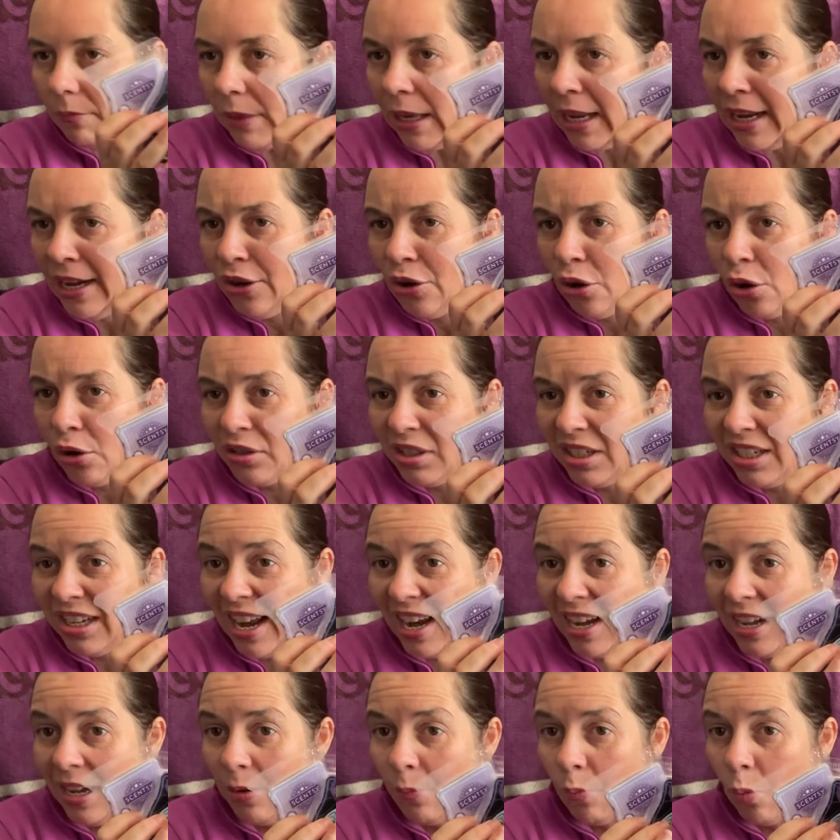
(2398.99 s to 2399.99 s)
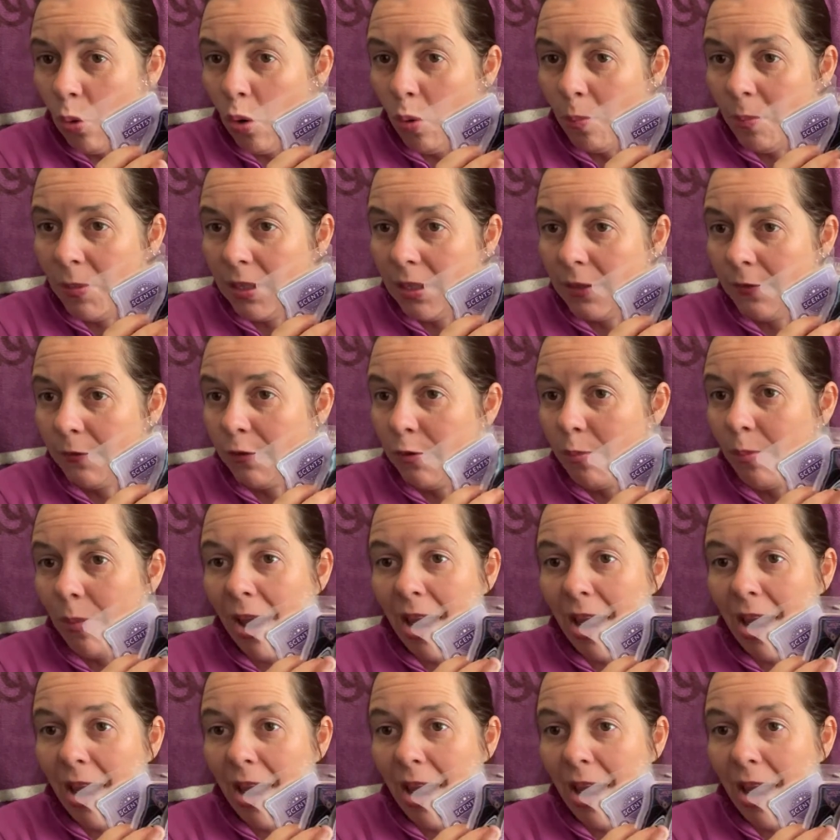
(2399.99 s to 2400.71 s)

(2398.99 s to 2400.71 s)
in alternating warmers through my